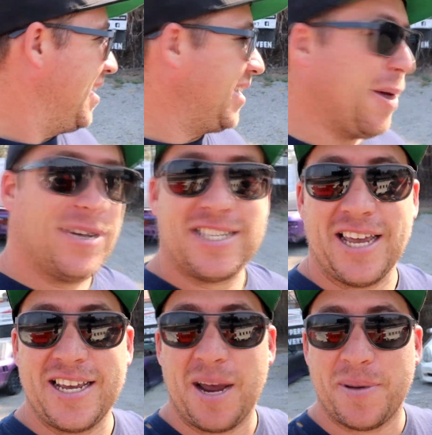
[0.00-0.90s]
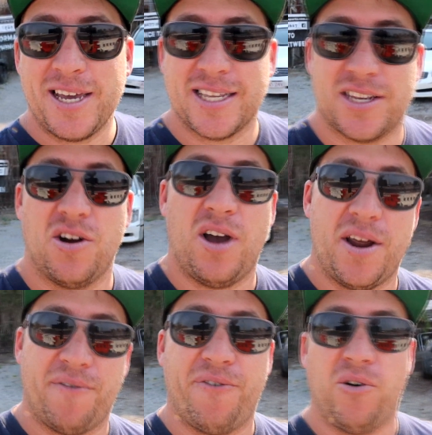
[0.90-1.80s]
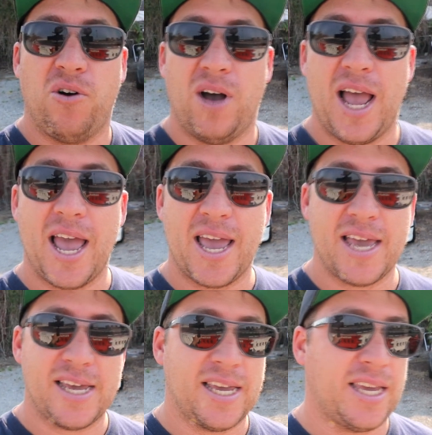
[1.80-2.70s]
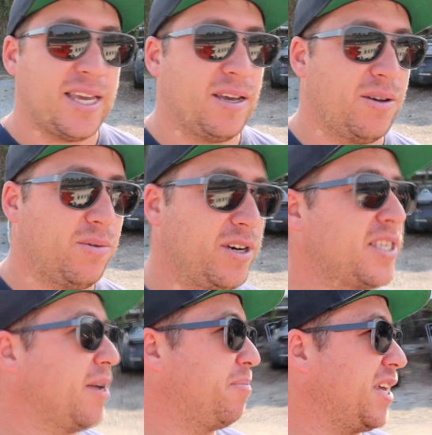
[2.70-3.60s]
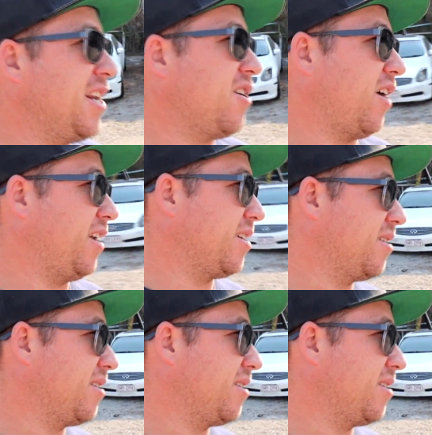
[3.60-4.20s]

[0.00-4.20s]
yeah, we're setting up here tonight for a, what is it? Beginner night.